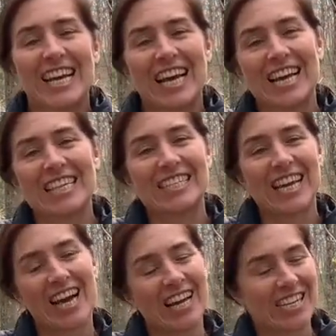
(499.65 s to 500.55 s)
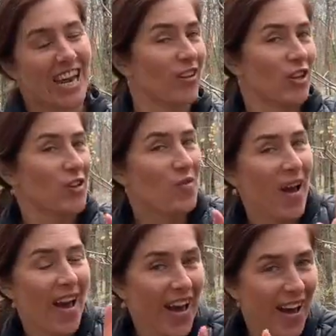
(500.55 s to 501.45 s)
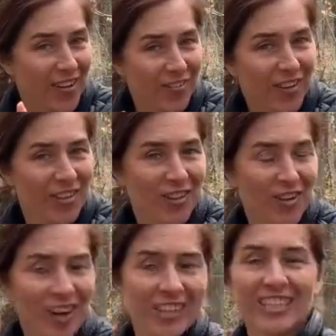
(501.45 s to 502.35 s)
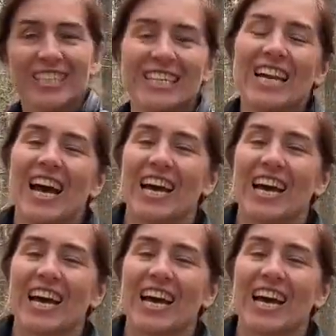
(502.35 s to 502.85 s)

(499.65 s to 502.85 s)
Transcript: And uh, now that you have the knowledge,